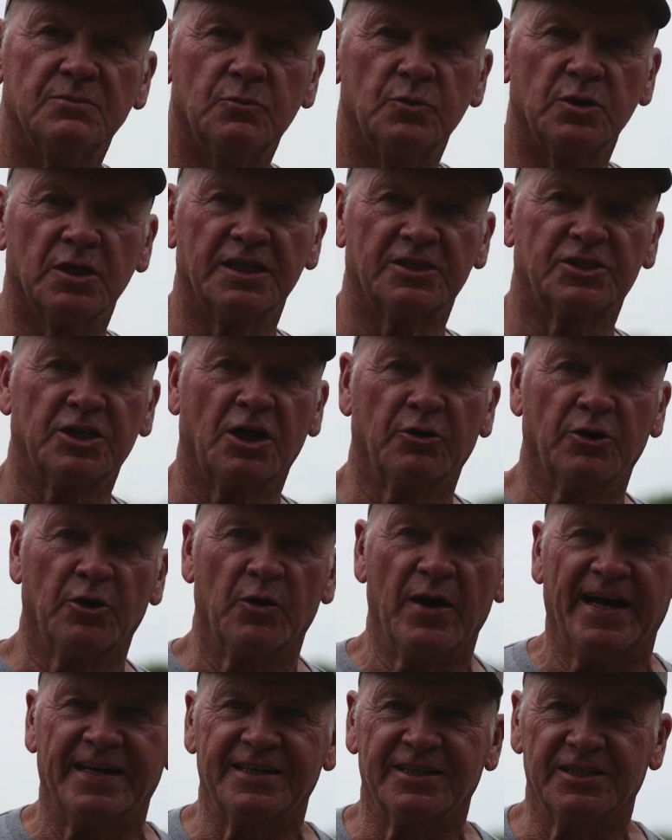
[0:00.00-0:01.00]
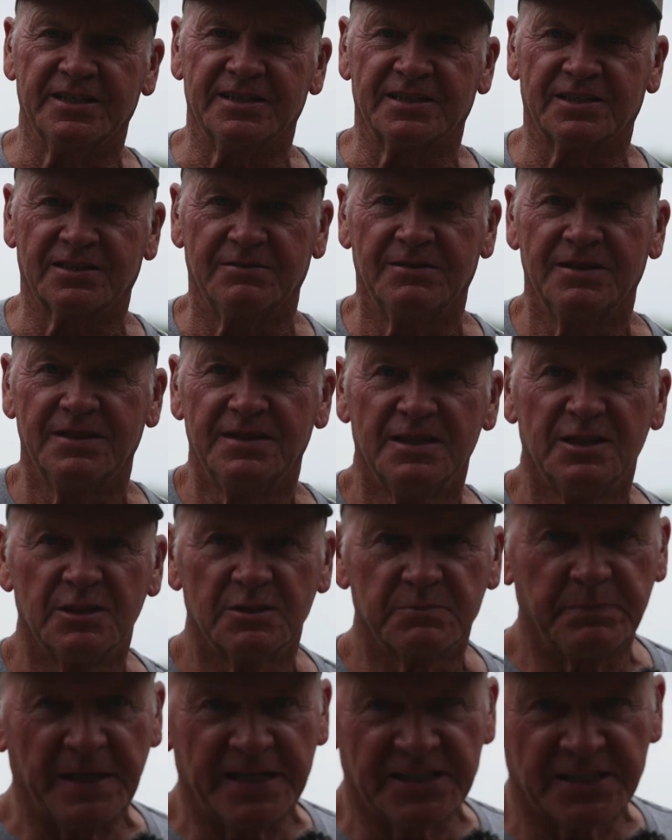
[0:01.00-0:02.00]
We'll let y'all know how it does,
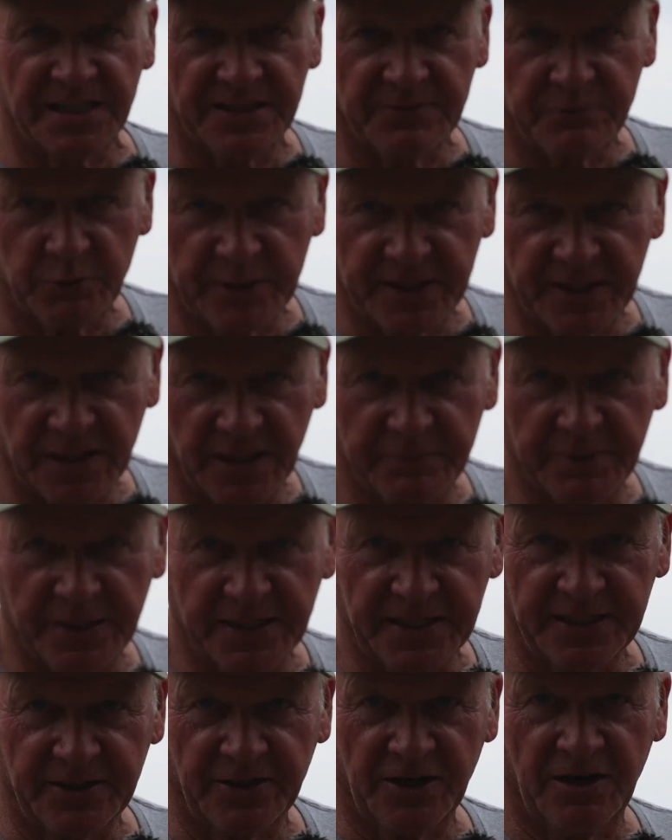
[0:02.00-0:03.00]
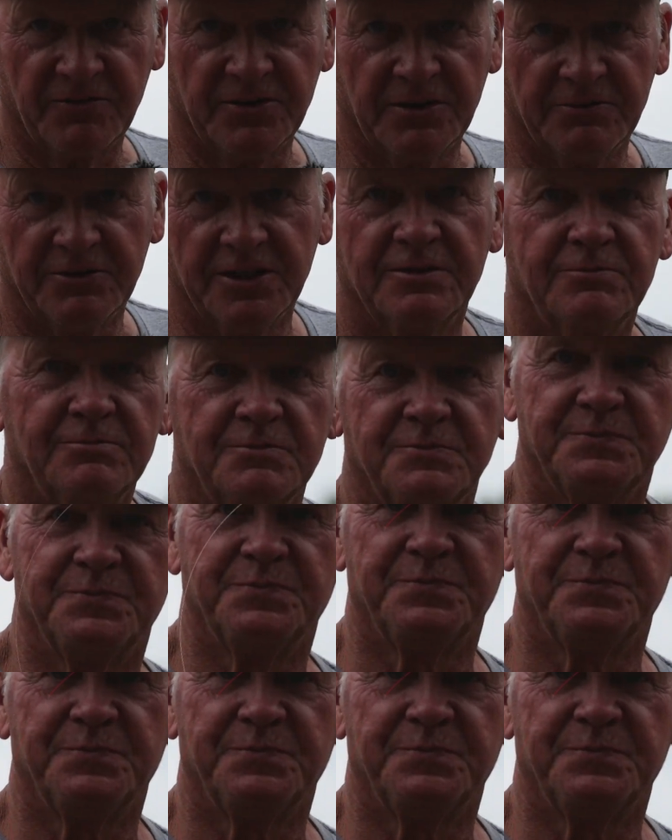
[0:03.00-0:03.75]
especially if we kill a big deer, I think.